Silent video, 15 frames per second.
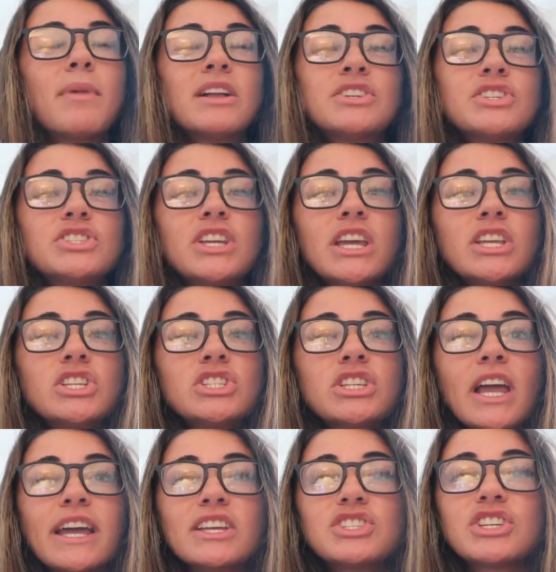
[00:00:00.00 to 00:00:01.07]
much has changed.
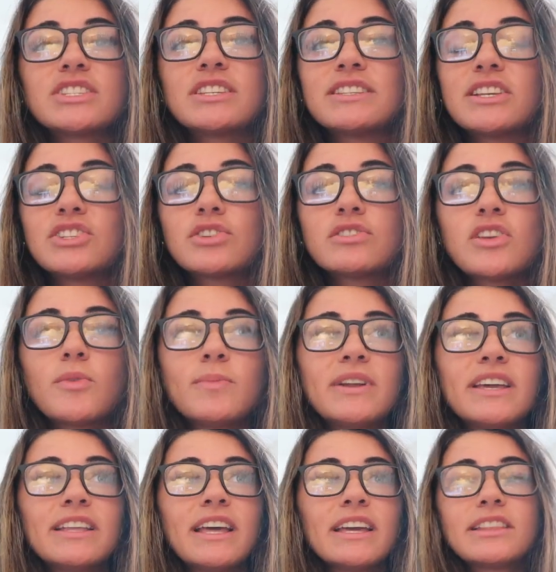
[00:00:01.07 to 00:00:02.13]
I guess just essentials
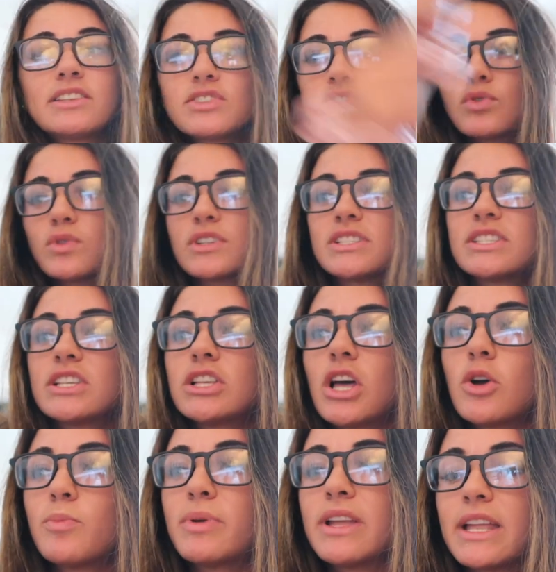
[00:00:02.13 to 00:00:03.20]
opening, like the store is still
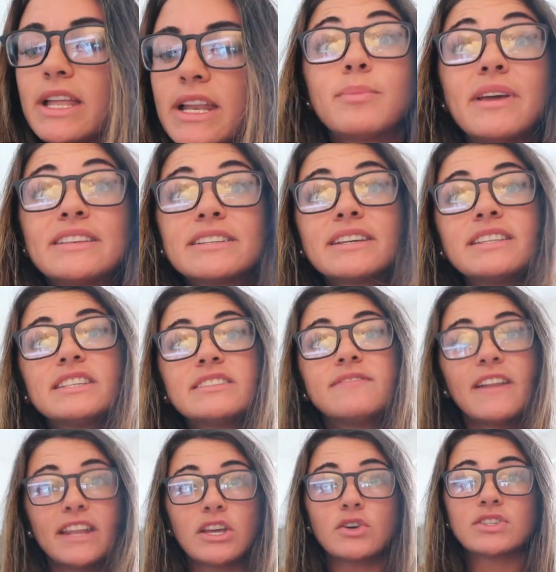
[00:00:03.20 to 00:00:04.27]
open. So basically this
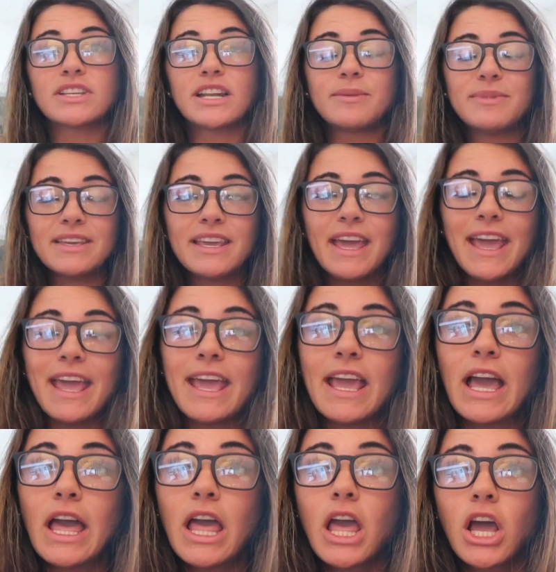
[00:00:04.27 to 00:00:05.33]
video is gonna be
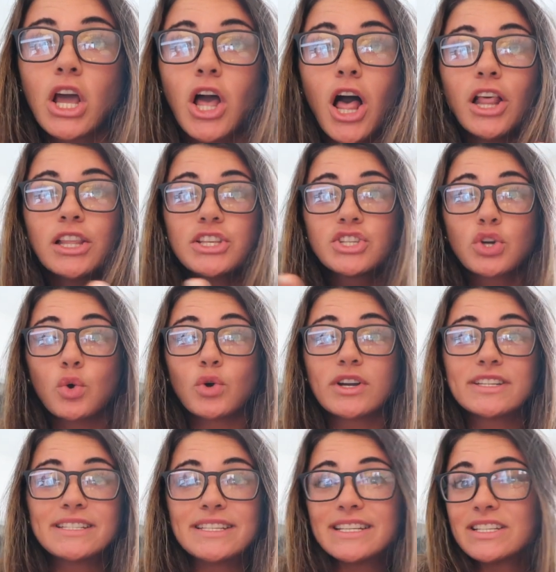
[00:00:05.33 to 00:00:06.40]
a college
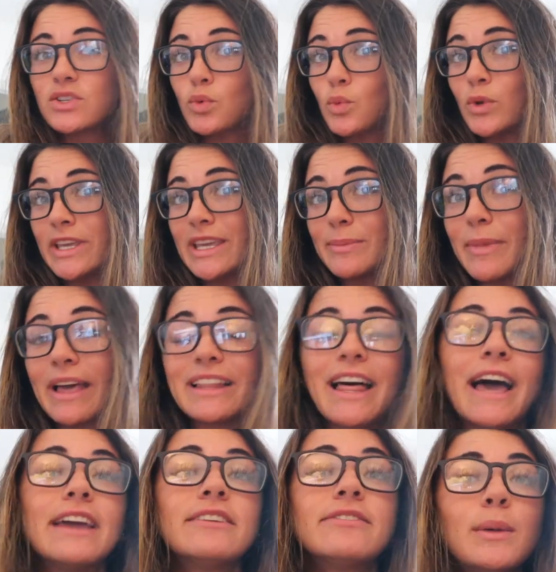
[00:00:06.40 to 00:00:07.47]
quarantined week in my
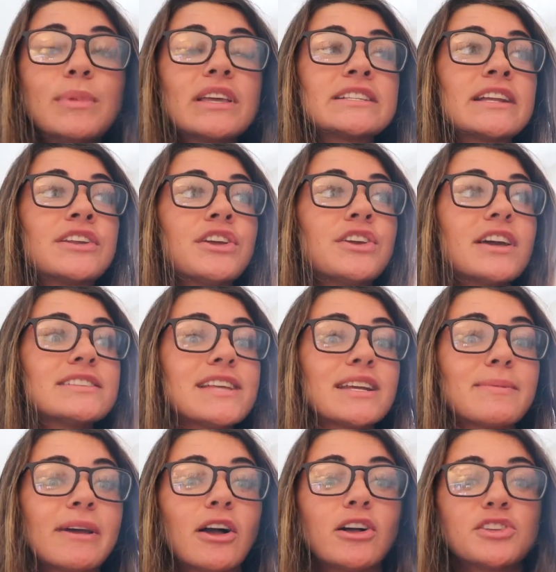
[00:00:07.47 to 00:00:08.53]
life, because I know you guys
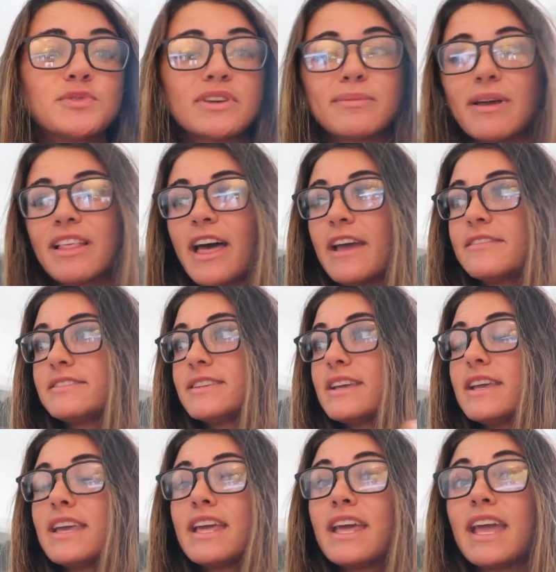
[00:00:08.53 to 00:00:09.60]
like my college week in my lives,
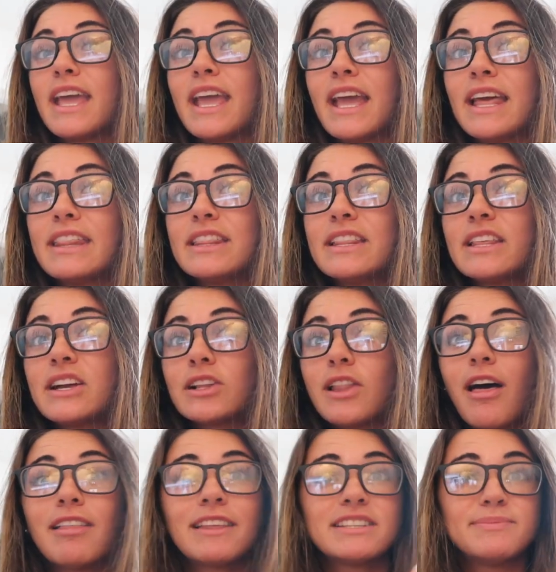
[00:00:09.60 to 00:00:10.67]
and they're a
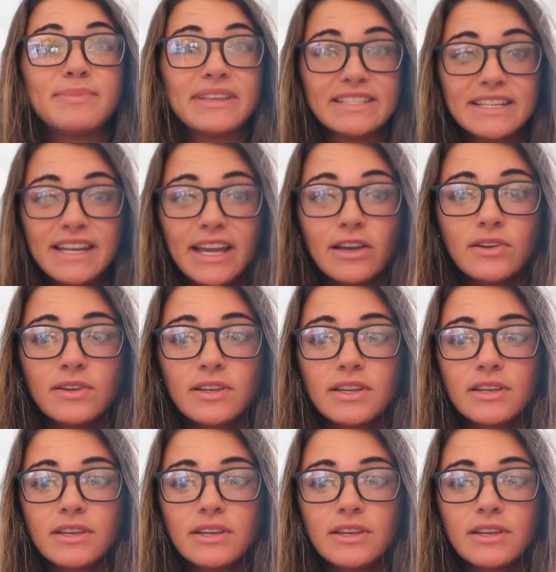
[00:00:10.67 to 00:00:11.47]
lot less busy now,